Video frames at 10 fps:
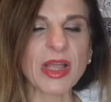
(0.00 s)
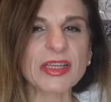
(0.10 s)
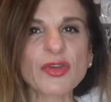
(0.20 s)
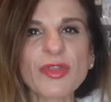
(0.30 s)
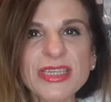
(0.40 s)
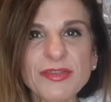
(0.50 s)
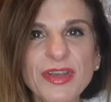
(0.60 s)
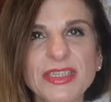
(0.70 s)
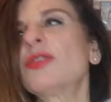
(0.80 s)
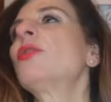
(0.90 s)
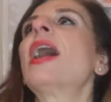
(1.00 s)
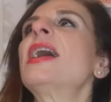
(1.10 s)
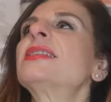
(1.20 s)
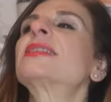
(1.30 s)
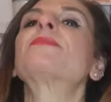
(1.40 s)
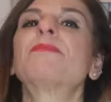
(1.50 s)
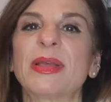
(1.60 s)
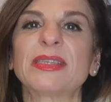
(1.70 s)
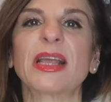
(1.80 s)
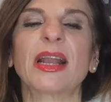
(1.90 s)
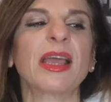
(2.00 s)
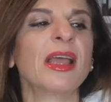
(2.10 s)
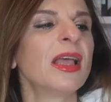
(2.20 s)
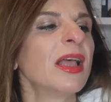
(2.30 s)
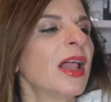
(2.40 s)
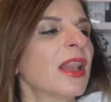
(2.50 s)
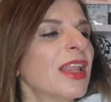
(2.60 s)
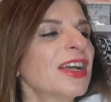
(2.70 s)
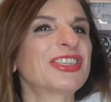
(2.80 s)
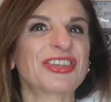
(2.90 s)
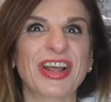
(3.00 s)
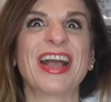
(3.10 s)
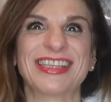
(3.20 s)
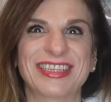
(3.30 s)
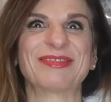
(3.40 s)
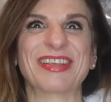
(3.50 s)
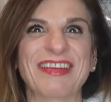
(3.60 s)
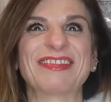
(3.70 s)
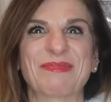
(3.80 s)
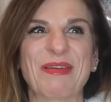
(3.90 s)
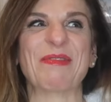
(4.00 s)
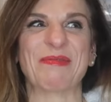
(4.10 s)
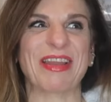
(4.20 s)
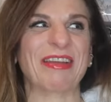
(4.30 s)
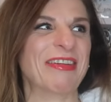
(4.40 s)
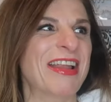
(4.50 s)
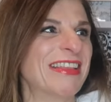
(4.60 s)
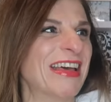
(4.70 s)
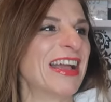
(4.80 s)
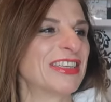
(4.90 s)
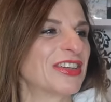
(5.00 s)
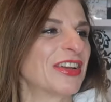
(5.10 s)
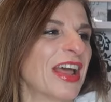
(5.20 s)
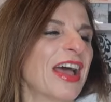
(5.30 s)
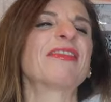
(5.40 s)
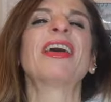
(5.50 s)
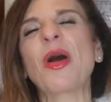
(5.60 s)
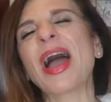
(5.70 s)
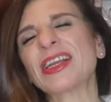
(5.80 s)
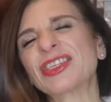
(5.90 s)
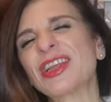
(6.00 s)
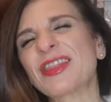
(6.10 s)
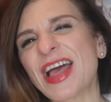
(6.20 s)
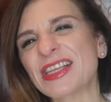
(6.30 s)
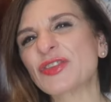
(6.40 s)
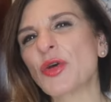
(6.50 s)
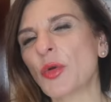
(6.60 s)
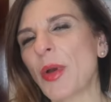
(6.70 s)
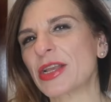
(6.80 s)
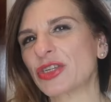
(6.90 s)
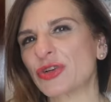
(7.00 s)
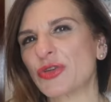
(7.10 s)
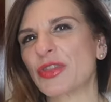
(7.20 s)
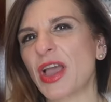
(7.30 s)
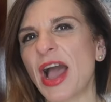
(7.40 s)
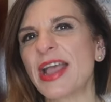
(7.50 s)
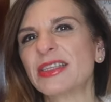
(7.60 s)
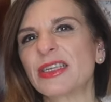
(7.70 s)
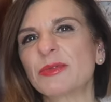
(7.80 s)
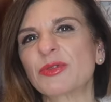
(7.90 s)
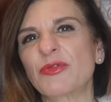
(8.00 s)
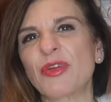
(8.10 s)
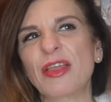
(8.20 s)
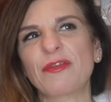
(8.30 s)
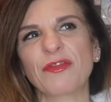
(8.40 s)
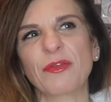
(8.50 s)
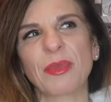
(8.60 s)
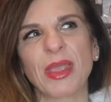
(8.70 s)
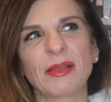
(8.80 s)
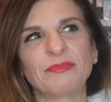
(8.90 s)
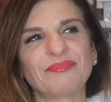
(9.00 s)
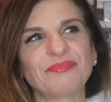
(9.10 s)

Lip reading: so this video is basically luxury items that I've spent my money on that I shouldn't have. But actually, that's not quite true. The items were right for me